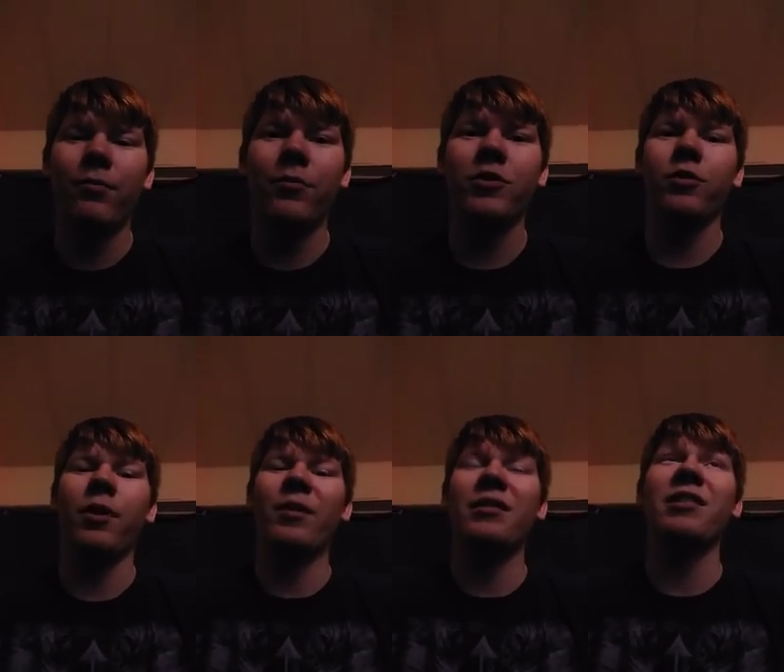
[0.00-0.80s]
So
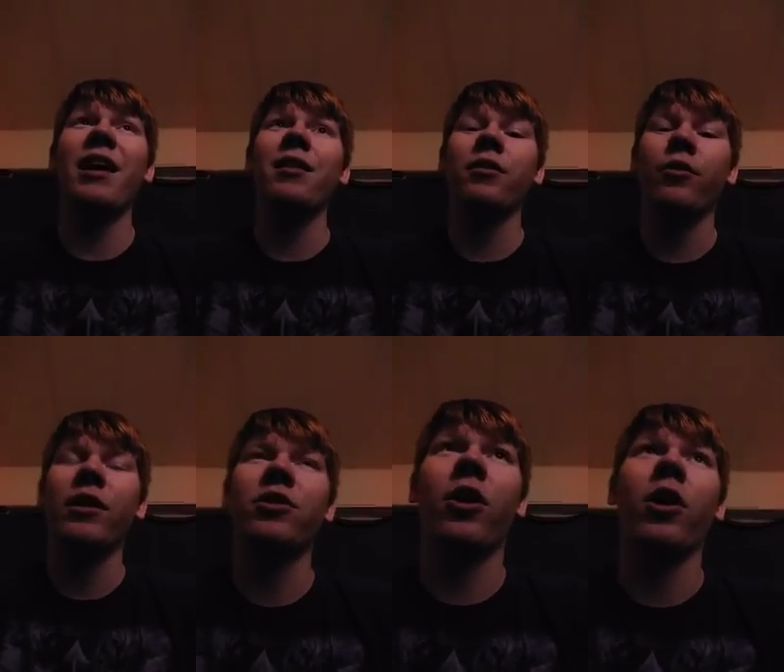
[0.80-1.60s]
I'm gonna decide to go
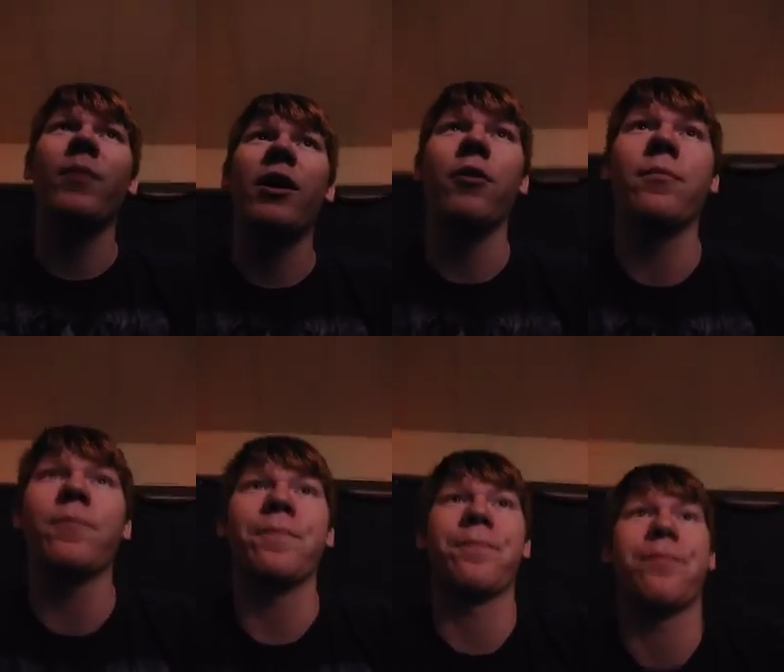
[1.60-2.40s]
and talk about
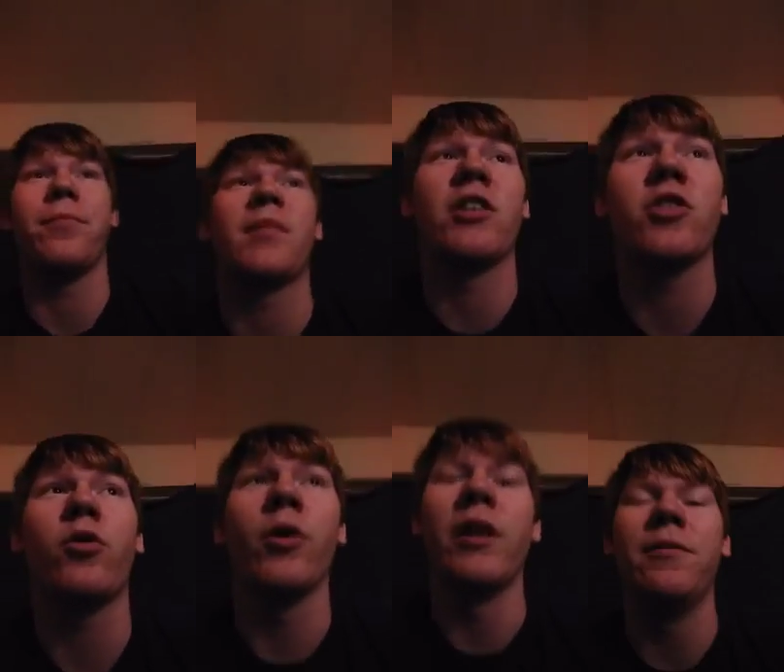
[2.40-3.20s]
a
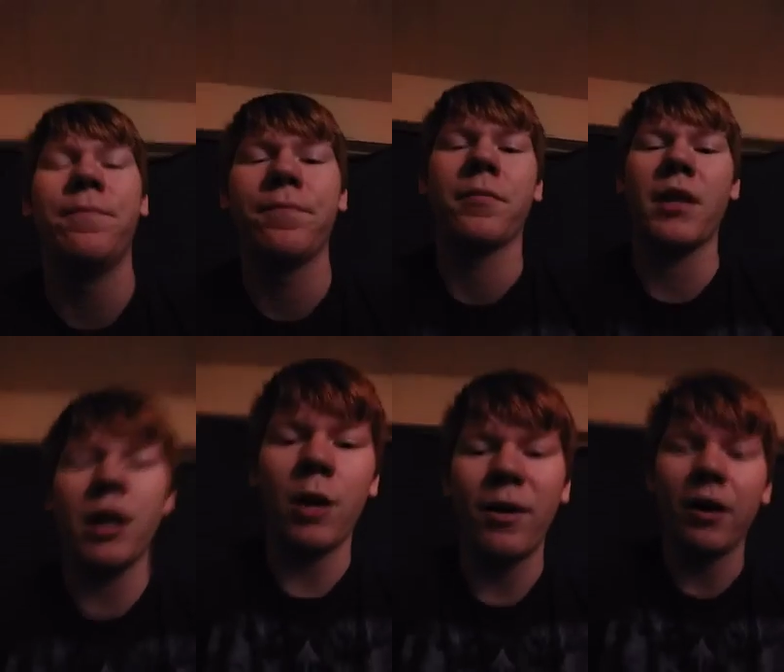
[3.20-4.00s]
story
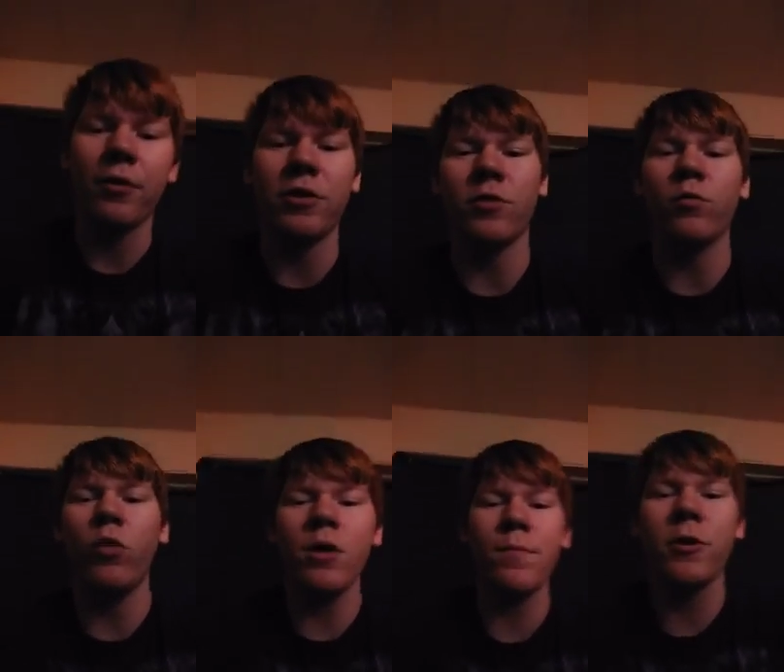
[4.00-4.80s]
about this
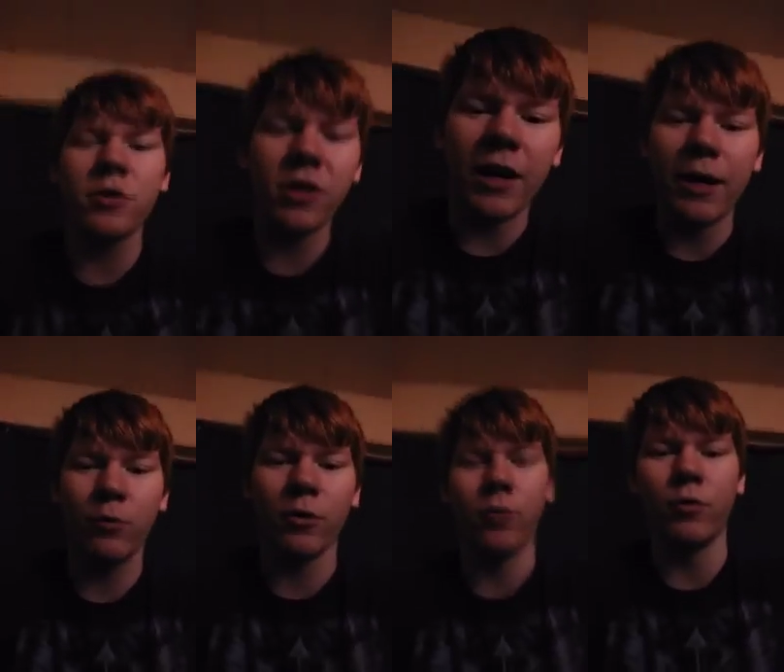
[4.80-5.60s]
one person I
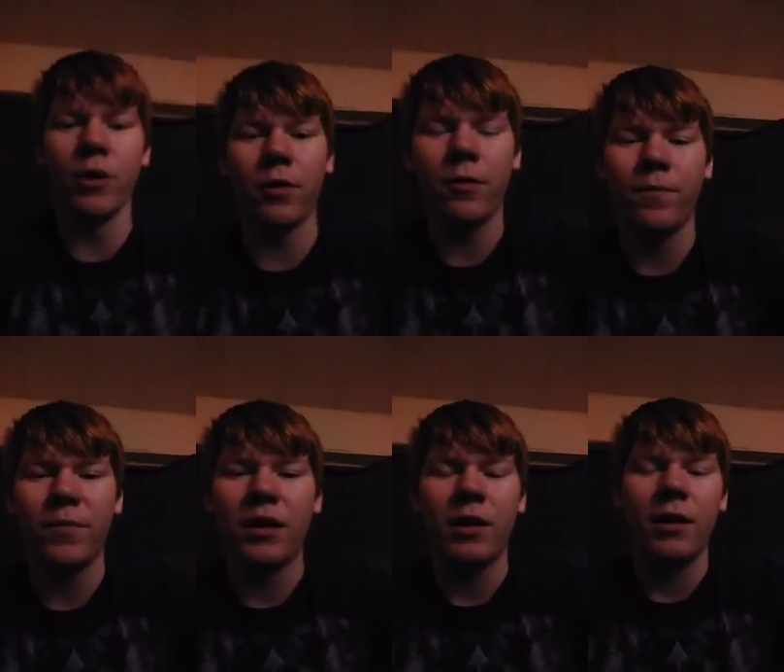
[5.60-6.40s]
work with.
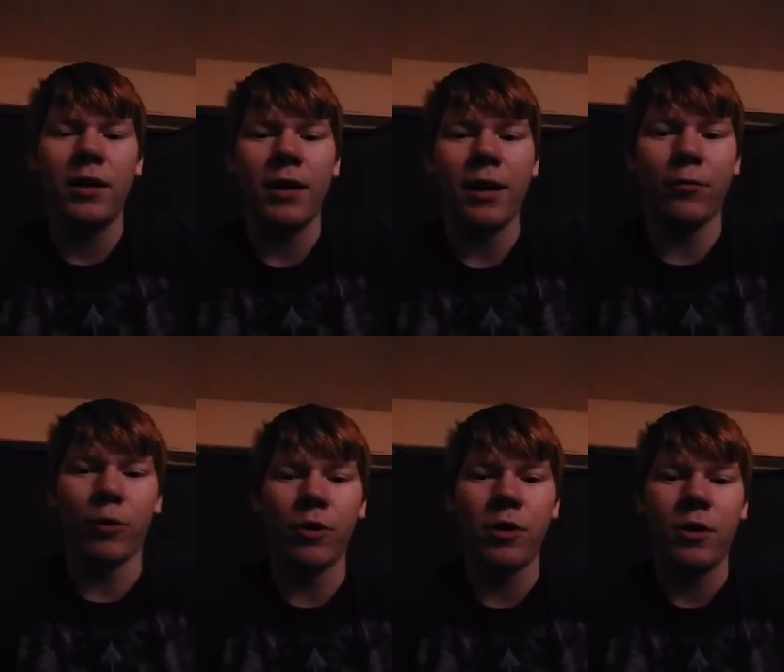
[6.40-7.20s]
At
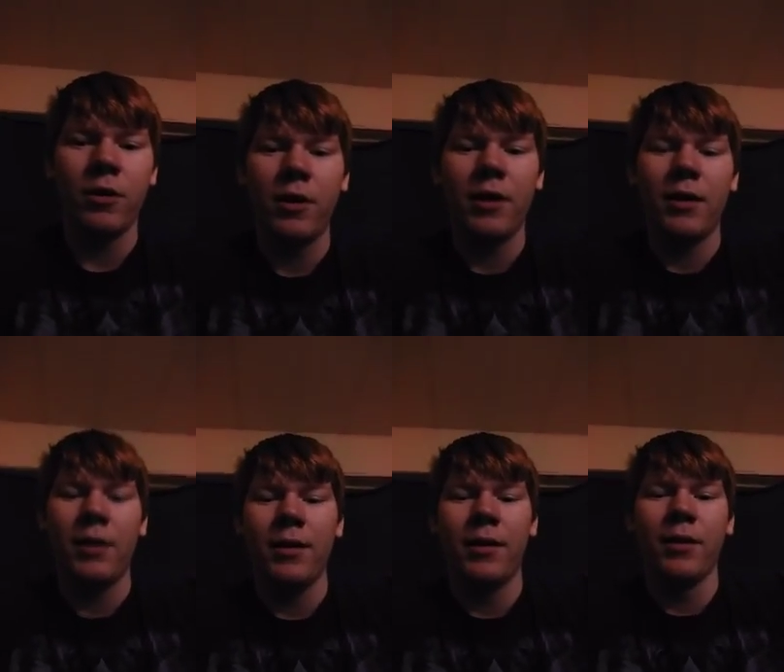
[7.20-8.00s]
work.
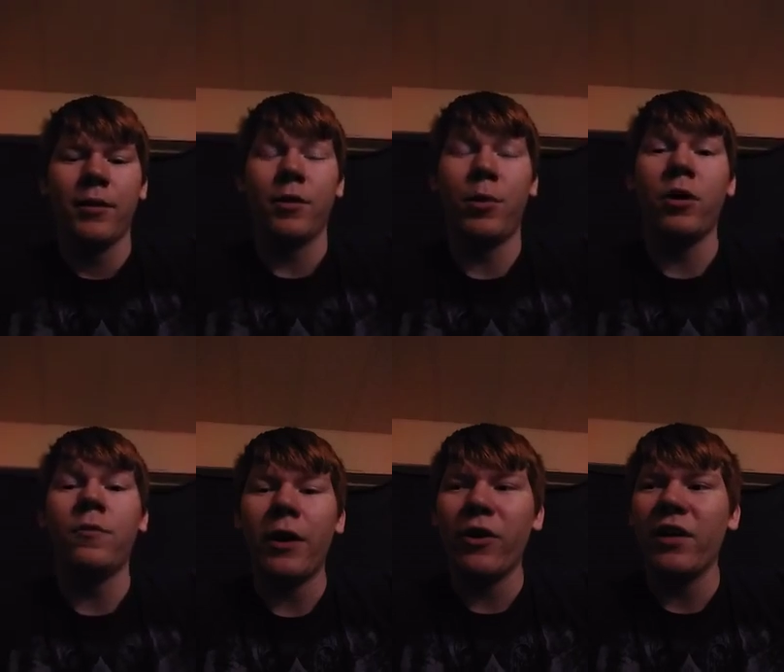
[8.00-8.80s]
To put it
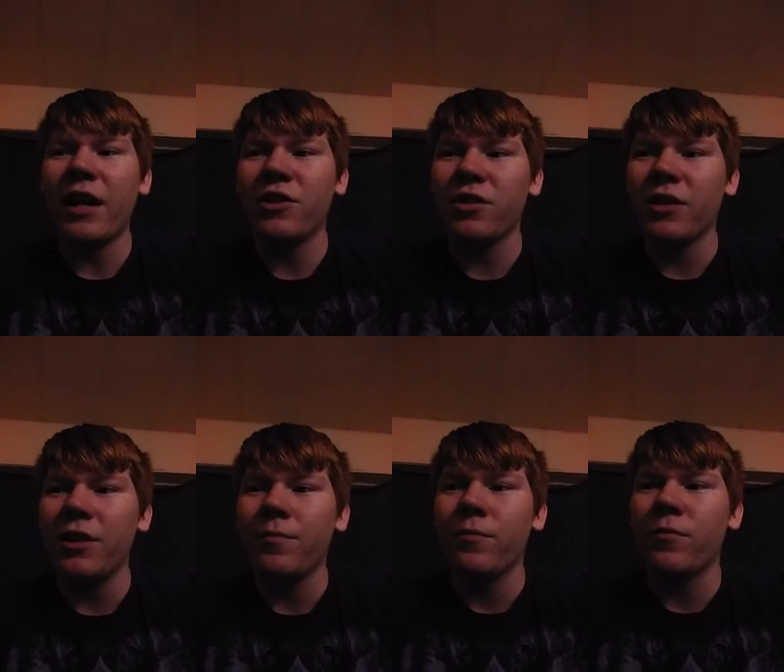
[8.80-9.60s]
very
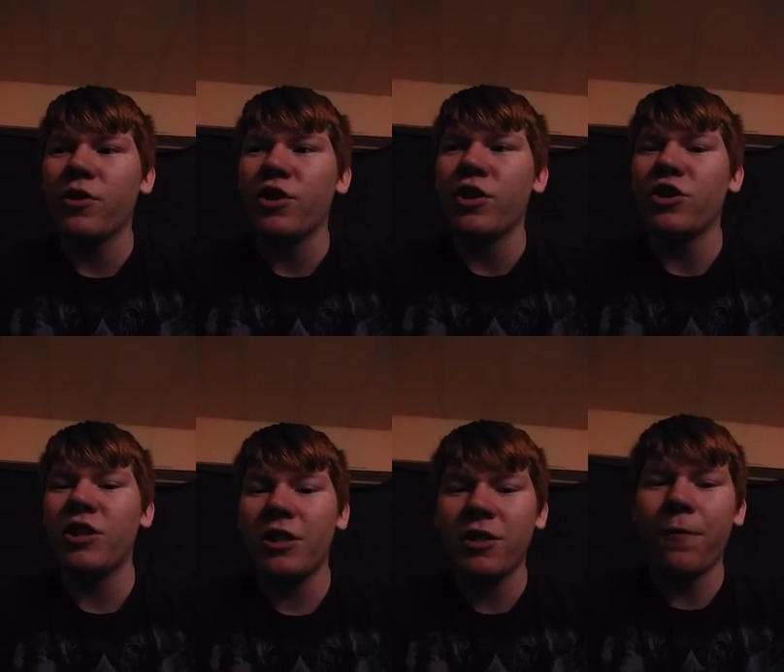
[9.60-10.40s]
nicely,
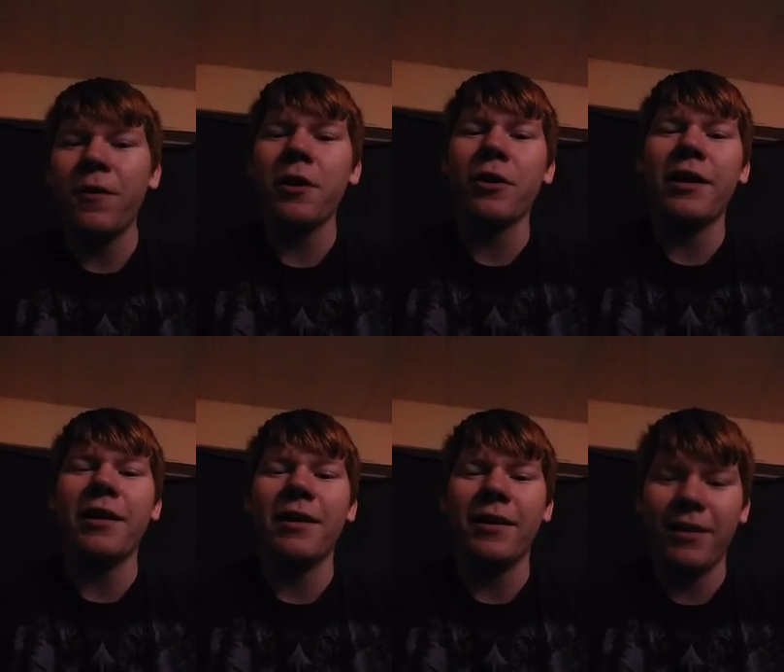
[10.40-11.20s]
she is a
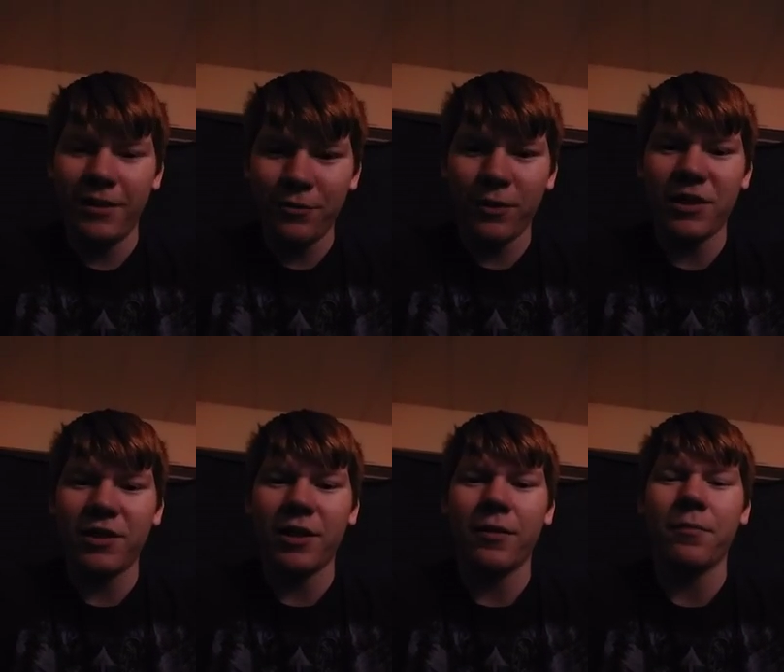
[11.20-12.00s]
very
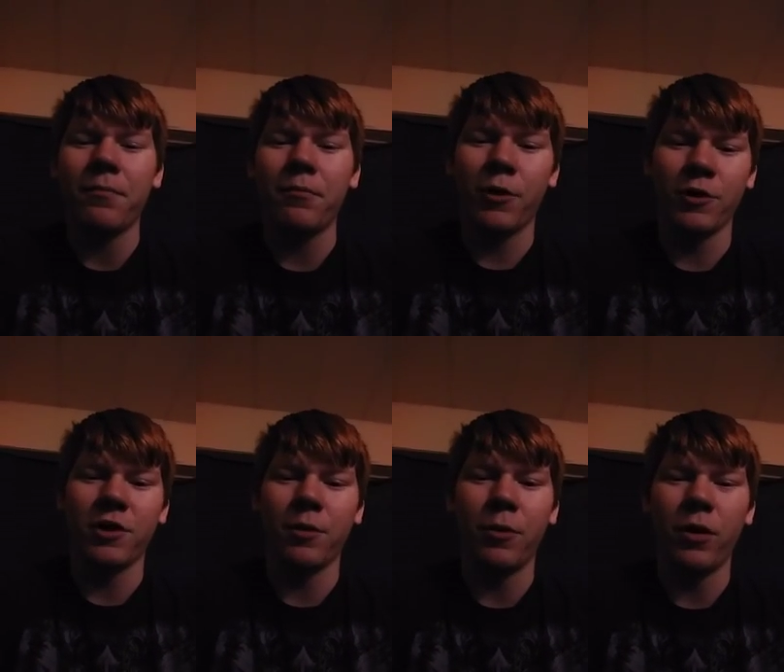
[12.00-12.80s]
interesting
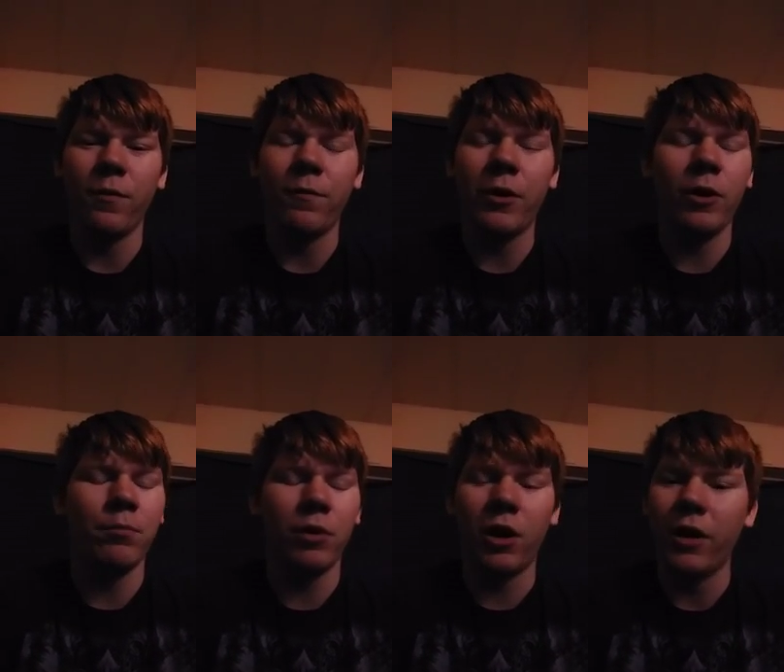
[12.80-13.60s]
person. To put it very
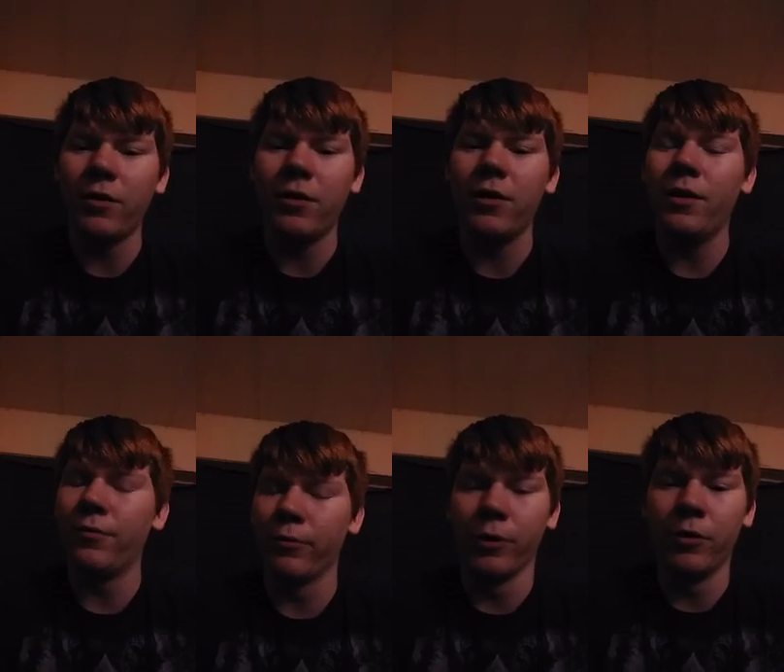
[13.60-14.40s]
blunt
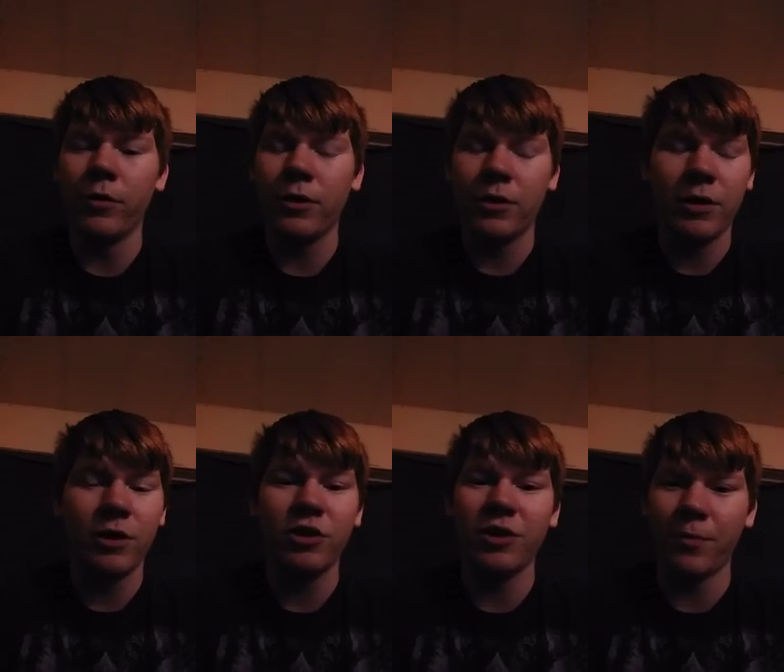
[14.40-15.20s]
and rude,
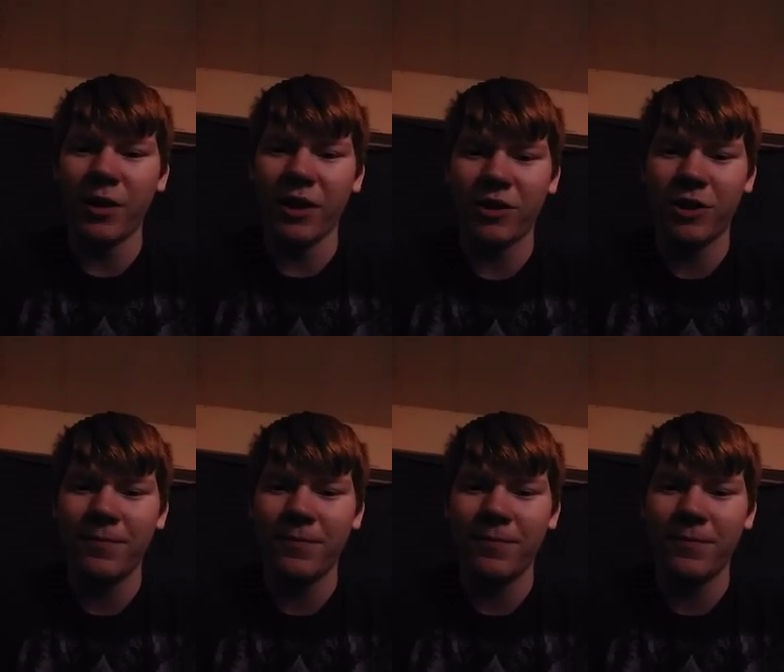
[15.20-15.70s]
she's a bitch.